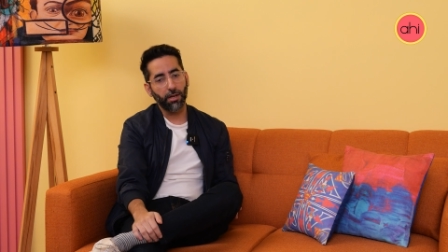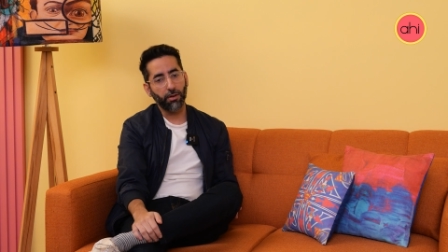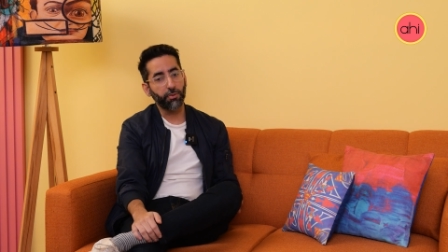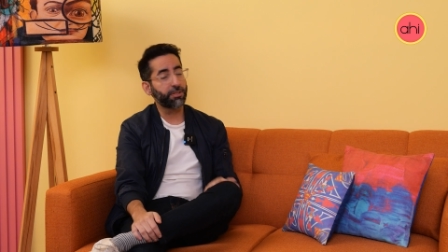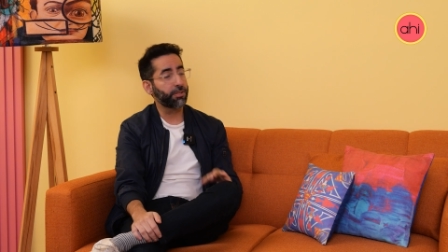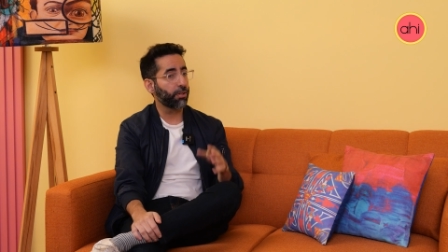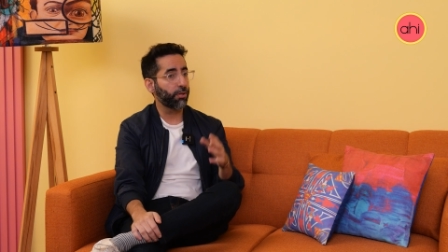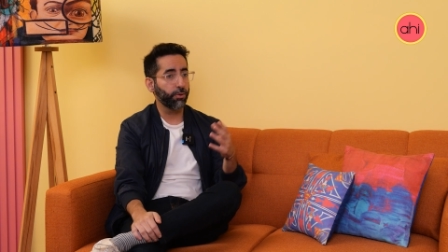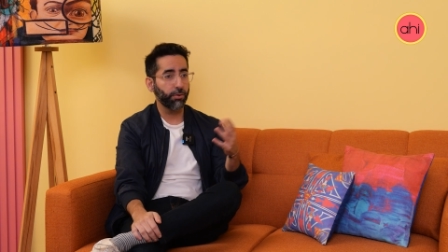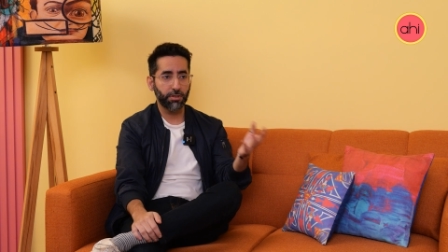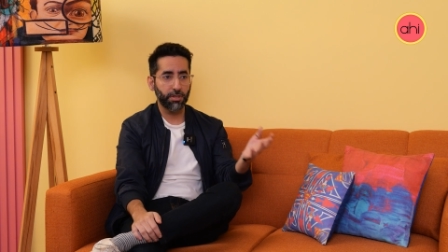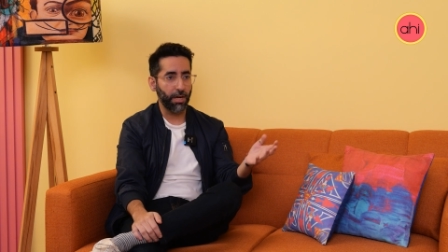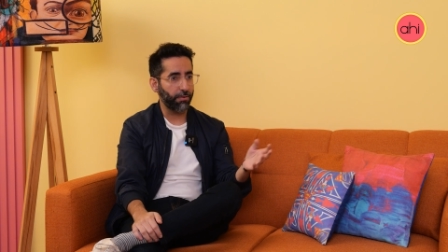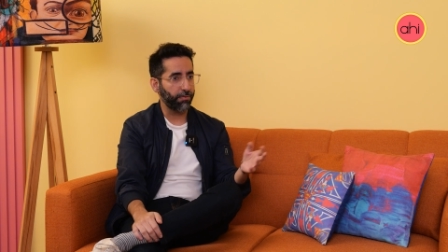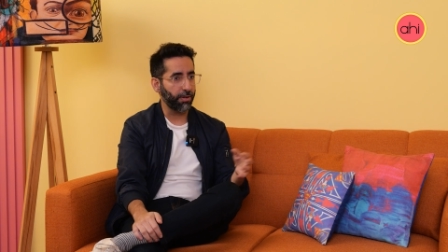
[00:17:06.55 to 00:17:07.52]
Which includes
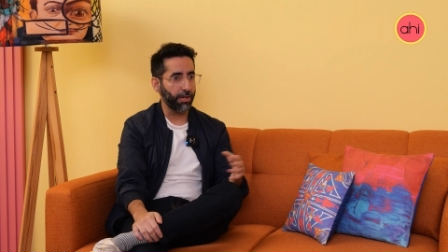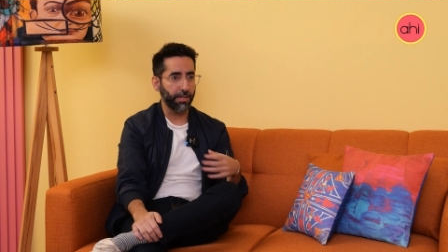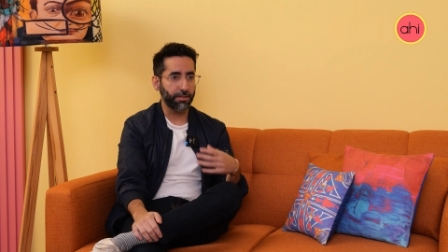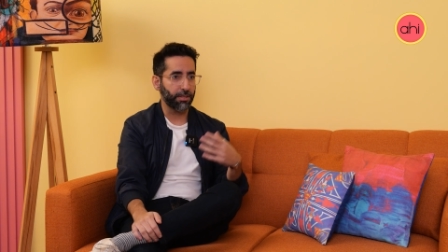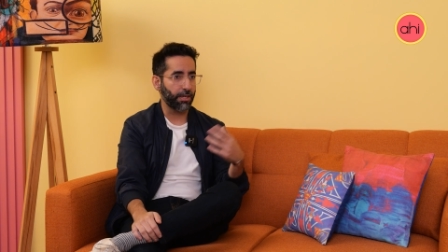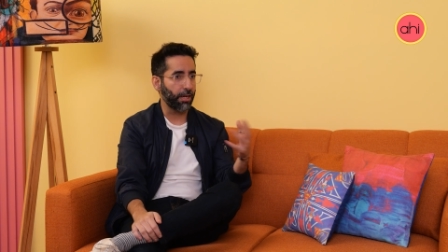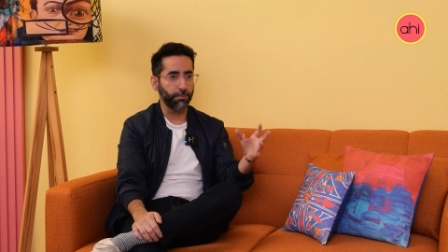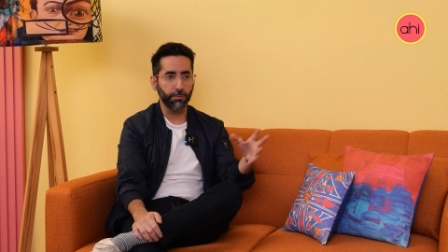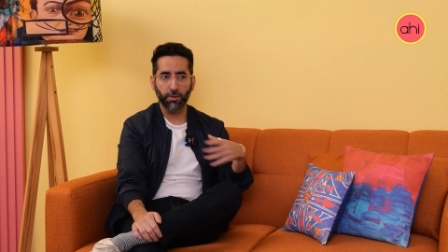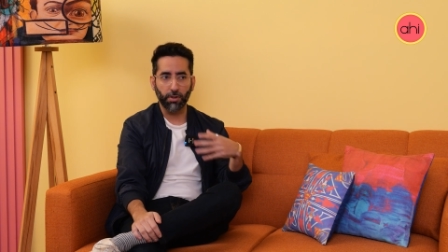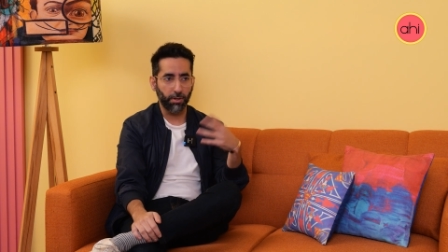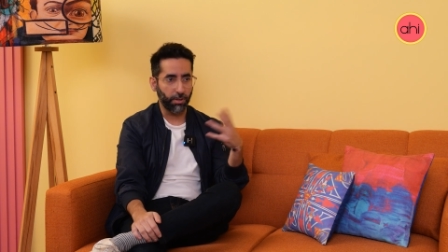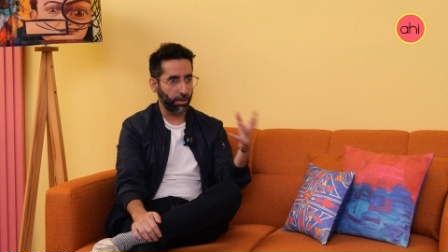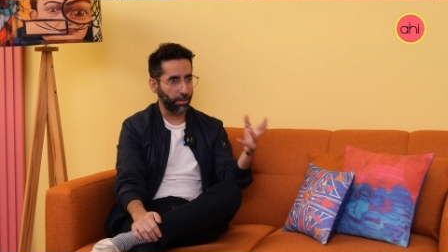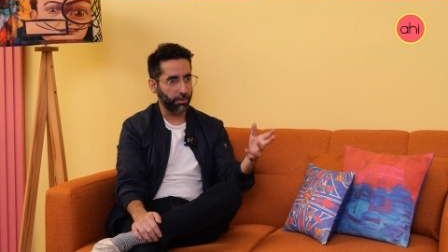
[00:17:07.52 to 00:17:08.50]
Netflix and
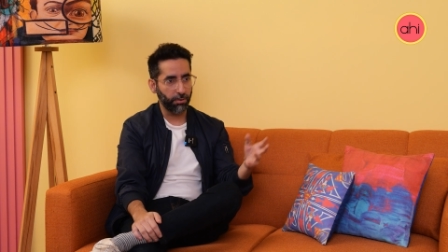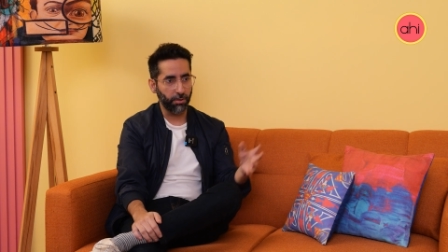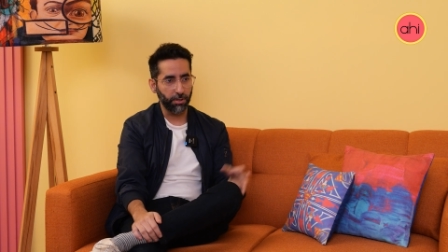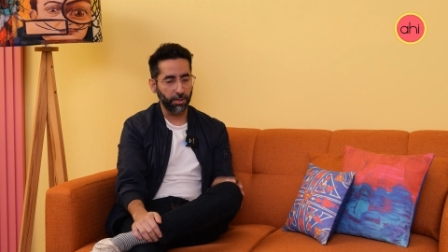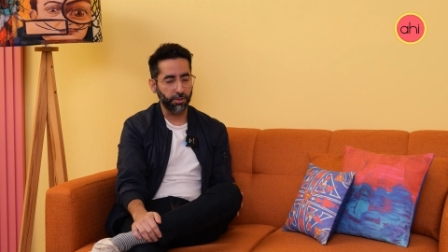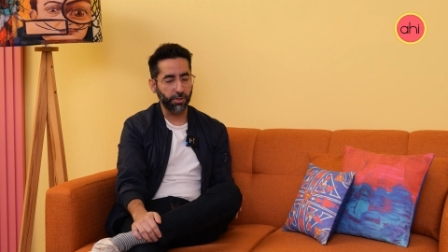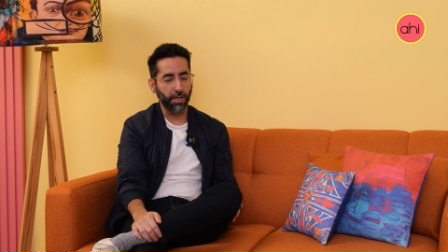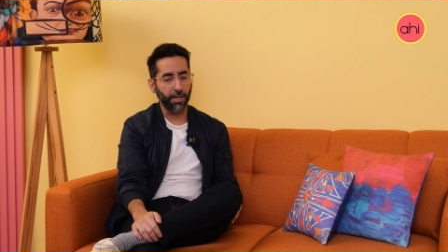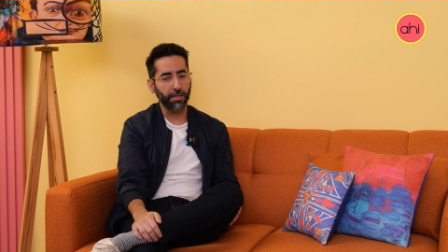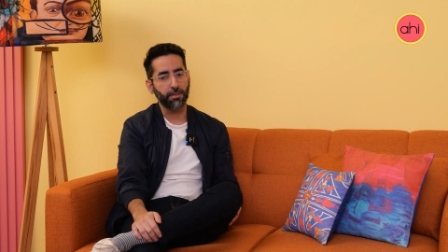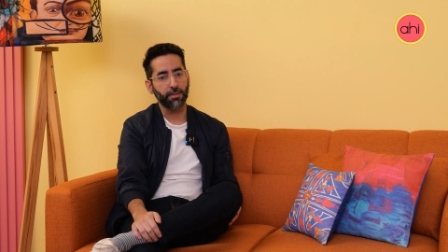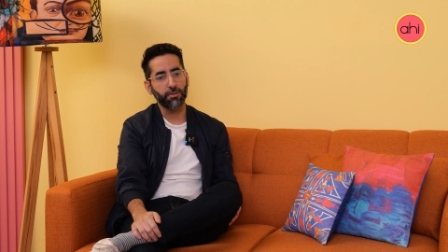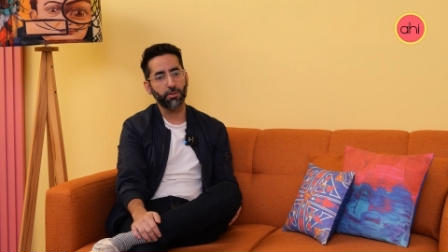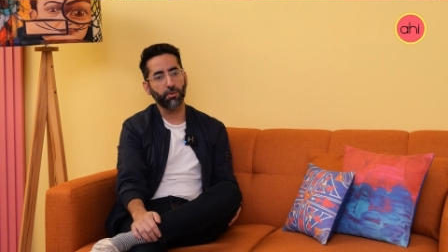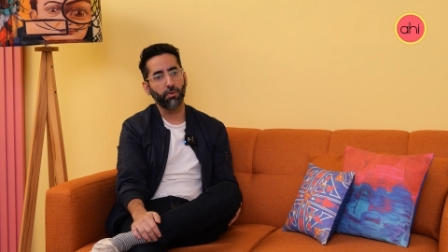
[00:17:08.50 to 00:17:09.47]
Amazon and all the giants
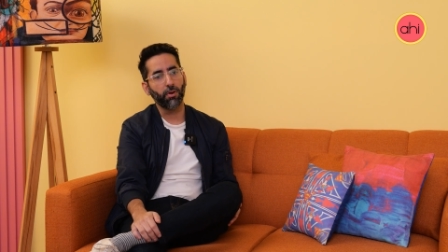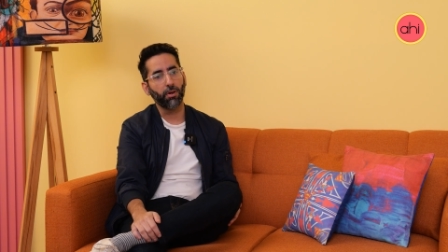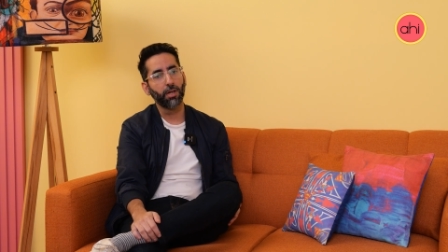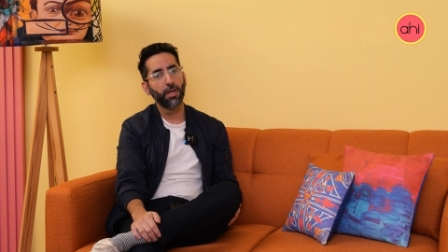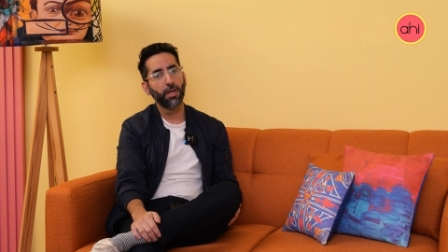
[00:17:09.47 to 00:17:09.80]
and so on.